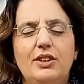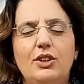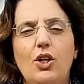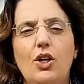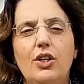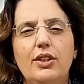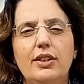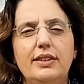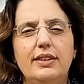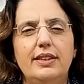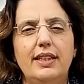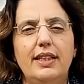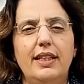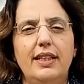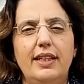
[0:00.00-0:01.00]
So
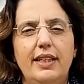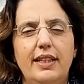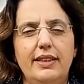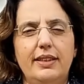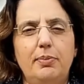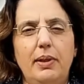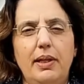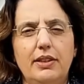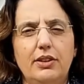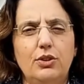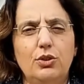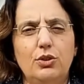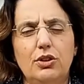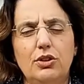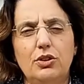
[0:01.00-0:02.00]
it's a great
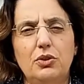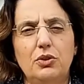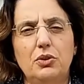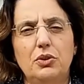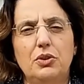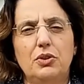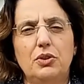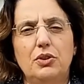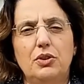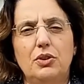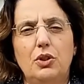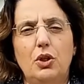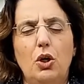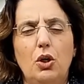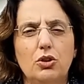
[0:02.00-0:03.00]
pleasure
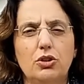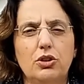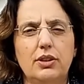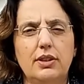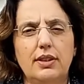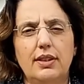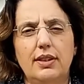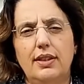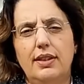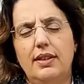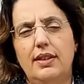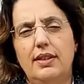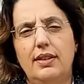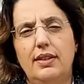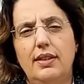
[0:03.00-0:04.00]
to host
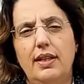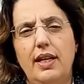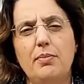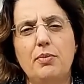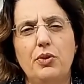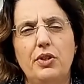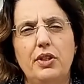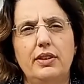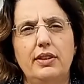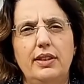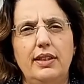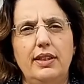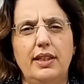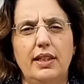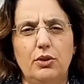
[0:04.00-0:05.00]

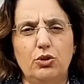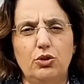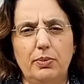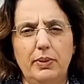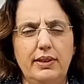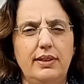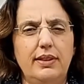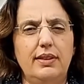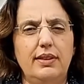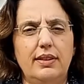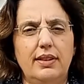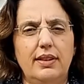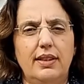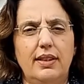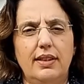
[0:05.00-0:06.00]
M30 ICARUS meeting
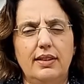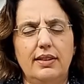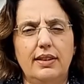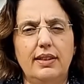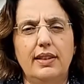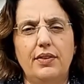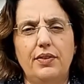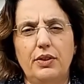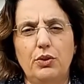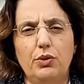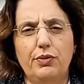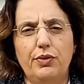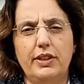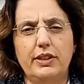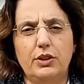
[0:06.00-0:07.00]
here at the
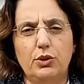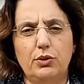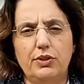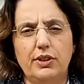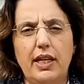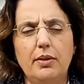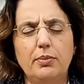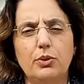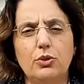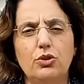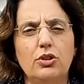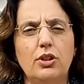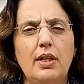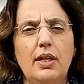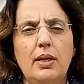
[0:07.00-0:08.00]
University of
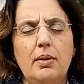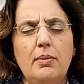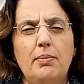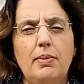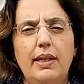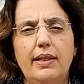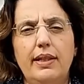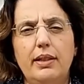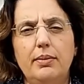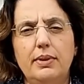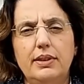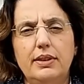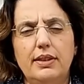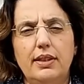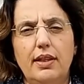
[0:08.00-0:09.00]
Cyprus. My
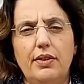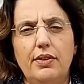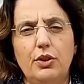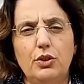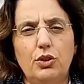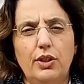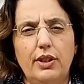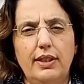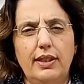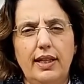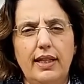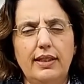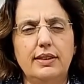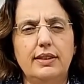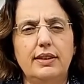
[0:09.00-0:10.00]
name is Theodora
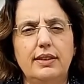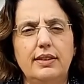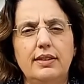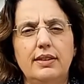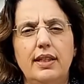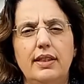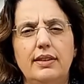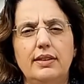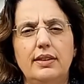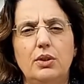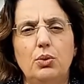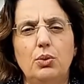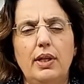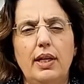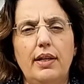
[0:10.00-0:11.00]
Kyratsi, and
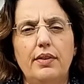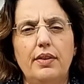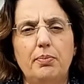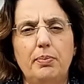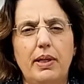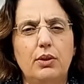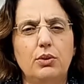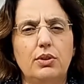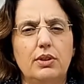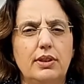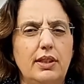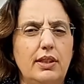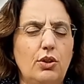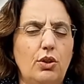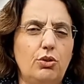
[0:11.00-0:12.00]
we are the Powder
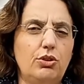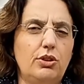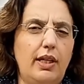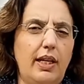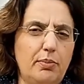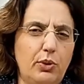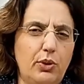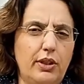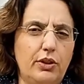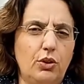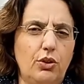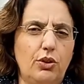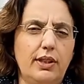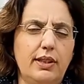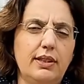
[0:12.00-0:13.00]
Technology
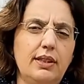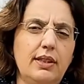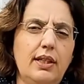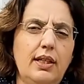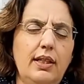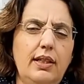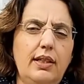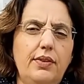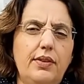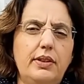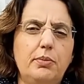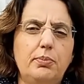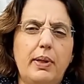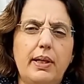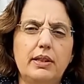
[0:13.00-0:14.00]
Laboratory in the
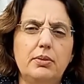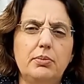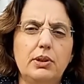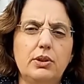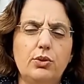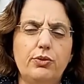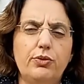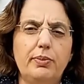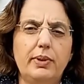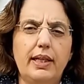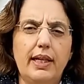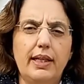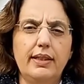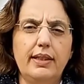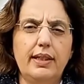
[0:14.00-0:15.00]
Department of
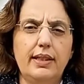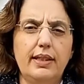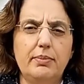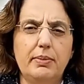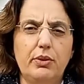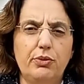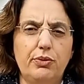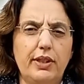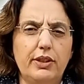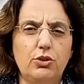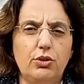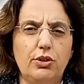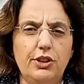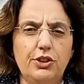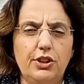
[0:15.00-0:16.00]
Mechanical and
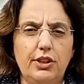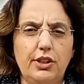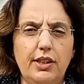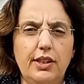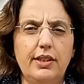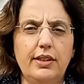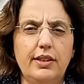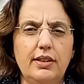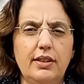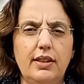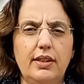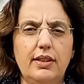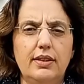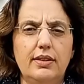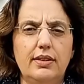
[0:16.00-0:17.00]
Manufacturing Engineering
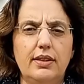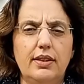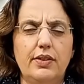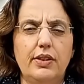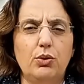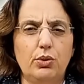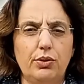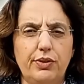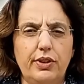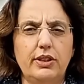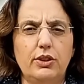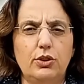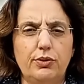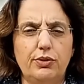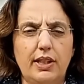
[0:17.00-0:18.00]
at the
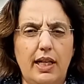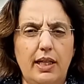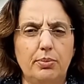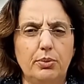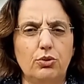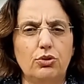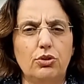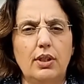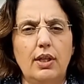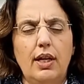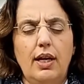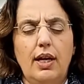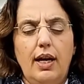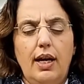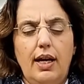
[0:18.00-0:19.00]
University of Cyprus.
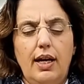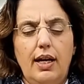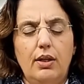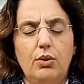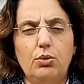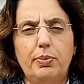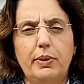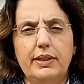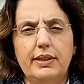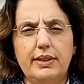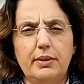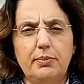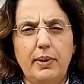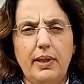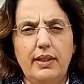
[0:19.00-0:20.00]
We
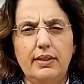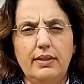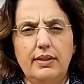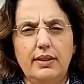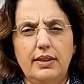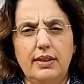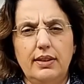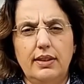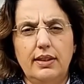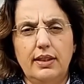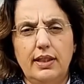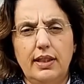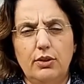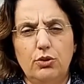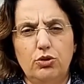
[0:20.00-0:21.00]
participate in
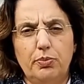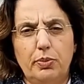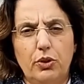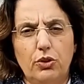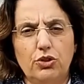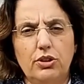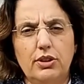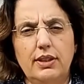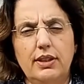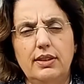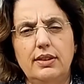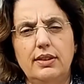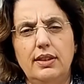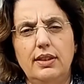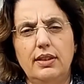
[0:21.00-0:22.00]
ICARUS
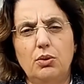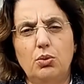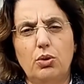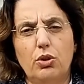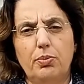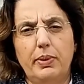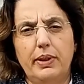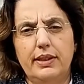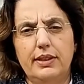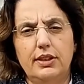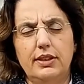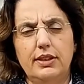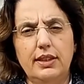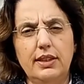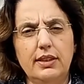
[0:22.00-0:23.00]
project in Work
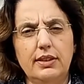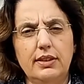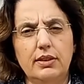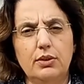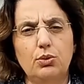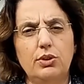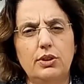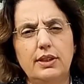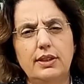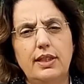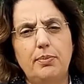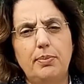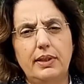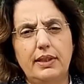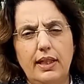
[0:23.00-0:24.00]
Package 6, which is
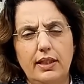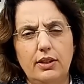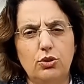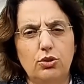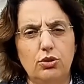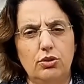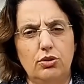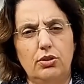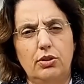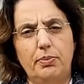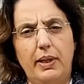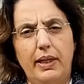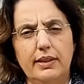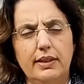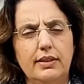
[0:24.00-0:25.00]
the application
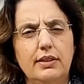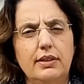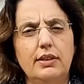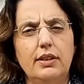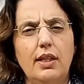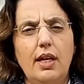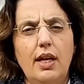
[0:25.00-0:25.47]
package.